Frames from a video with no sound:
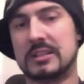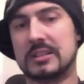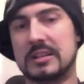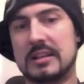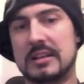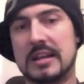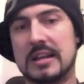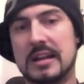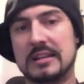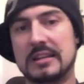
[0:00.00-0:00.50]

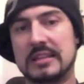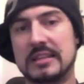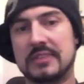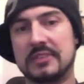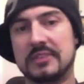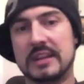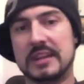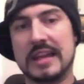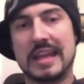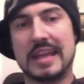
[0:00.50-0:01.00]
I'd give
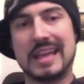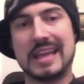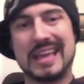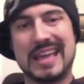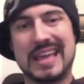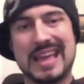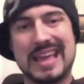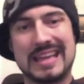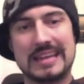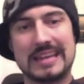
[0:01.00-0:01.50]
it an
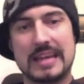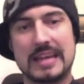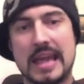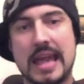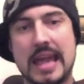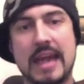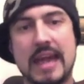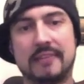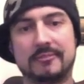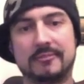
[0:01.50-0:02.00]

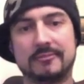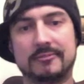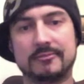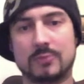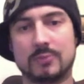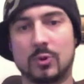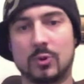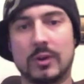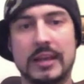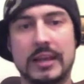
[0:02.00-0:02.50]
8.5
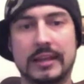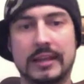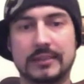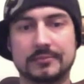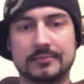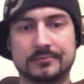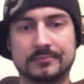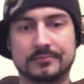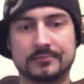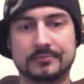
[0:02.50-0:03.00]
or an 8
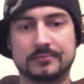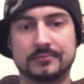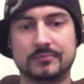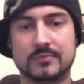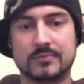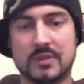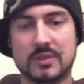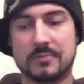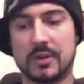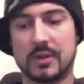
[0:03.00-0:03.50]

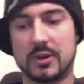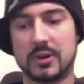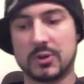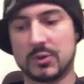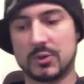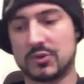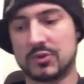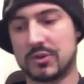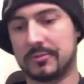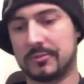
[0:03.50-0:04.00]
compared to
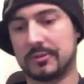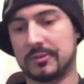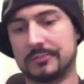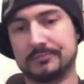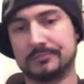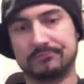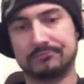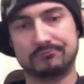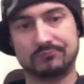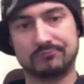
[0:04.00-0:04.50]
a dripper,
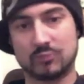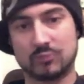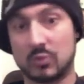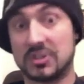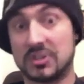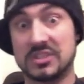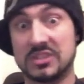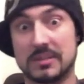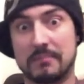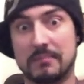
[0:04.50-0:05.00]

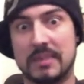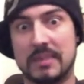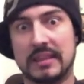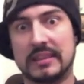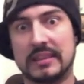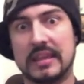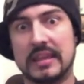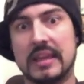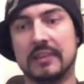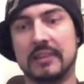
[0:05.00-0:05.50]
which is a
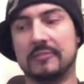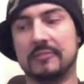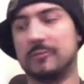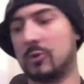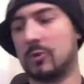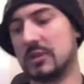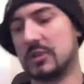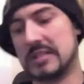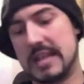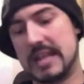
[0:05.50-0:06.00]
big thing
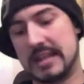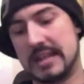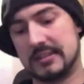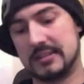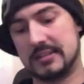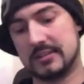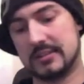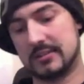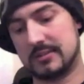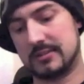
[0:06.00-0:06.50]
for a tank
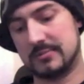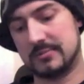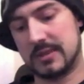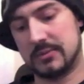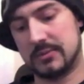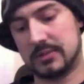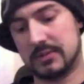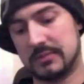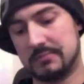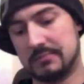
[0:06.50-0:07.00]
to be
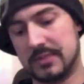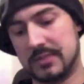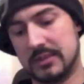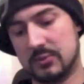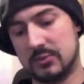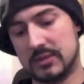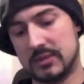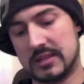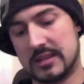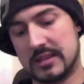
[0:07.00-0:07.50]
able to
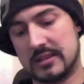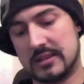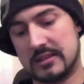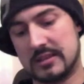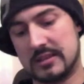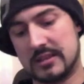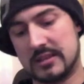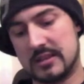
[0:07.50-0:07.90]
compete with that.